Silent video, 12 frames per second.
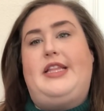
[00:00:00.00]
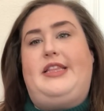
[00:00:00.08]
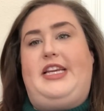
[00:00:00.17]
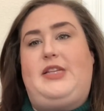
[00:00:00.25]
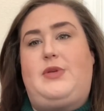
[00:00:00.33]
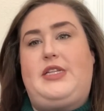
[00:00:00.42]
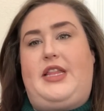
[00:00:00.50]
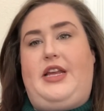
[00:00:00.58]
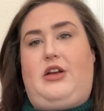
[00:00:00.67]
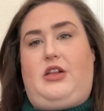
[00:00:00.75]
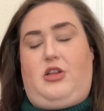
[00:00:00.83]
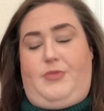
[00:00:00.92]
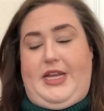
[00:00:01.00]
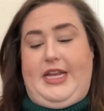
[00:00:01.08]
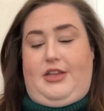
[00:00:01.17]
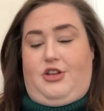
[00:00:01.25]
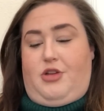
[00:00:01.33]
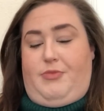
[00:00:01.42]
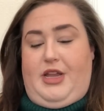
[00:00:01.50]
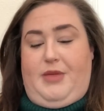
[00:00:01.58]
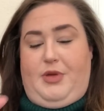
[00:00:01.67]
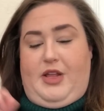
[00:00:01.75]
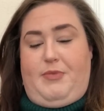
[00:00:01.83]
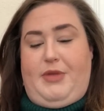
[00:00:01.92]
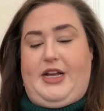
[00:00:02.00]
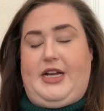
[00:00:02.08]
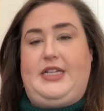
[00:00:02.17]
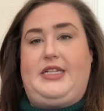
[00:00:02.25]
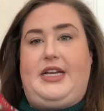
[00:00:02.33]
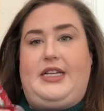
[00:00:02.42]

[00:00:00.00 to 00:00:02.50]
These ones I think are a little bit easier to manipulate because